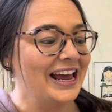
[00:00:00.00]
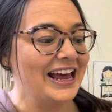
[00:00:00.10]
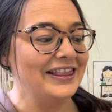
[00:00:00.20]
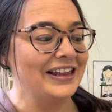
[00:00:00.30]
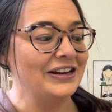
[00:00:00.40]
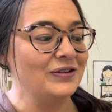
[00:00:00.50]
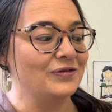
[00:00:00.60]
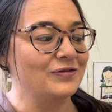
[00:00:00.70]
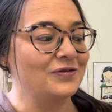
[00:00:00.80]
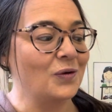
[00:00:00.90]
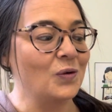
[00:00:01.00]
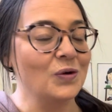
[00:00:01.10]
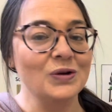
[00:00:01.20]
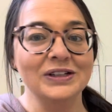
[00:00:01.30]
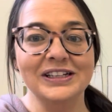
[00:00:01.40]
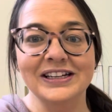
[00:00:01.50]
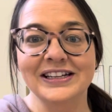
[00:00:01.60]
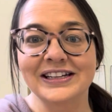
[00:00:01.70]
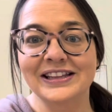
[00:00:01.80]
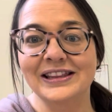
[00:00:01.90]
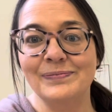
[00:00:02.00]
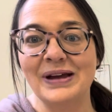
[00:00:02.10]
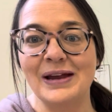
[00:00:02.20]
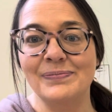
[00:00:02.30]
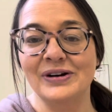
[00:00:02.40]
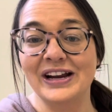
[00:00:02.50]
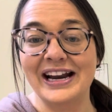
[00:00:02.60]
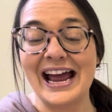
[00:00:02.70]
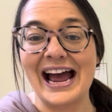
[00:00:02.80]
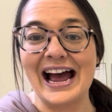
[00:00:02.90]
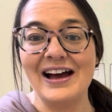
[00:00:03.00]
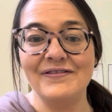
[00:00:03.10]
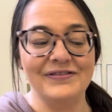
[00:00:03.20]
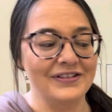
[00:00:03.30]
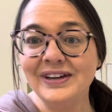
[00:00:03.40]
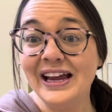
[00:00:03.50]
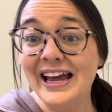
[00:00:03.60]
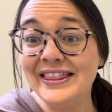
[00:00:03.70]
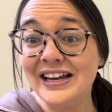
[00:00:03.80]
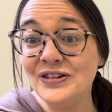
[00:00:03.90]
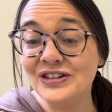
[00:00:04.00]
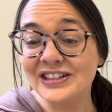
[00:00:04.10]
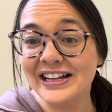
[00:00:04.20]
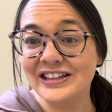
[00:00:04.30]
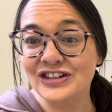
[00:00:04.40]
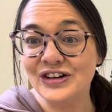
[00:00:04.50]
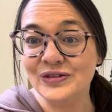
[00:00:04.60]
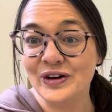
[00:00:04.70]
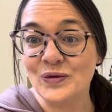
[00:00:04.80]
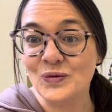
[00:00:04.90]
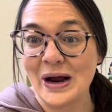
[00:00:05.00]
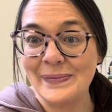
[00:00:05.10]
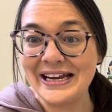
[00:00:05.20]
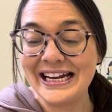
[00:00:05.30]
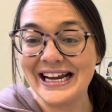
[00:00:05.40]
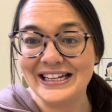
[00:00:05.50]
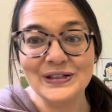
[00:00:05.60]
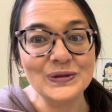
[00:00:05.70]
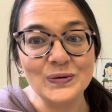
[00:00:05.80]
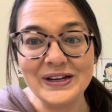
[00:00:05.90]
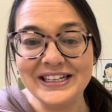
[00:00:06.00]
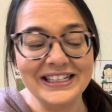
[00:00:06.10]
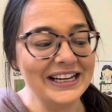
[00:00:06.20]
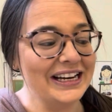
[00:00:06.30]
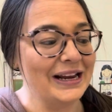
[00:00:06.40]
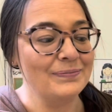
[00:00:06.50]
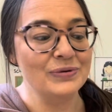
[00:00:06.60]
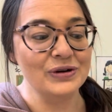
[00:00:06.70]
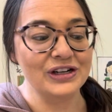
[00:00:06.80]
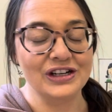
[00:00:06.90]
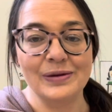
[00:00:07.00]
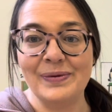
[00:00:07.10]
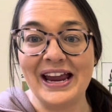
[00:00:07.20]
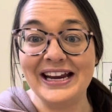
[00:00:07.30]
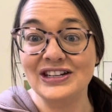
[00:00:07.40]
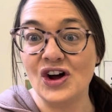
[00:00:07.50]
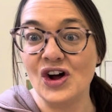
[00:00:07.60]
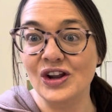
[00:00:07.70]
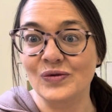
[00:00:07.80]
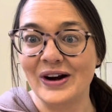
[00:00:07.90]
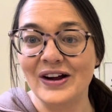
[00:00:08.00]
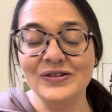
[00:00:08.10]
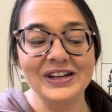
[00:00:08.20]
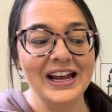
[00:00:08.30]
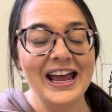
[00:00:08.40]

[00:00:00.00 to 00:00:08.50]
and then you fold the paper in half, and then you just let the children rub it and squeeze it and push the paint all around.